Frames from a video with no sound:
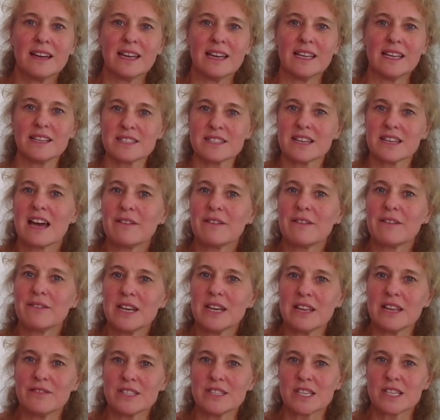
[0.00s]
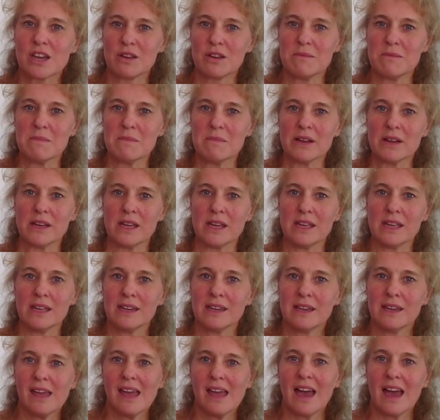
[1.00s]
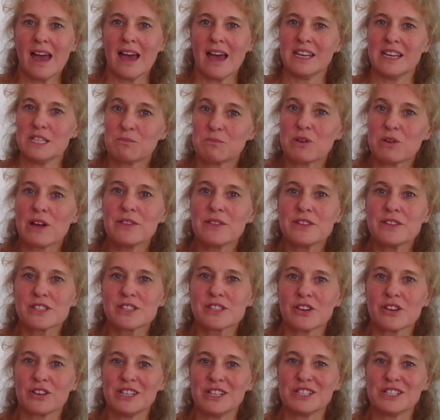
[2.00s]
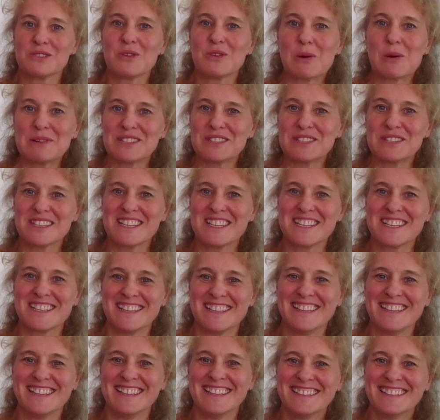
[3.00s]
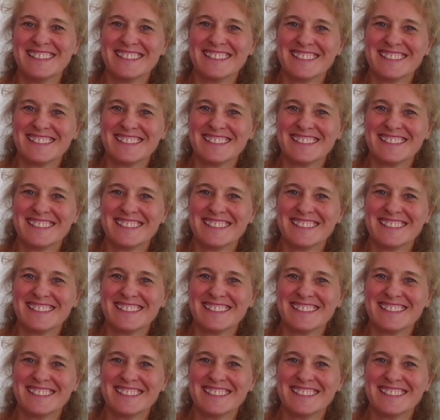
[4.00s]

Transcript: He doesn't have any of his own money, and his brother's gone into opposition.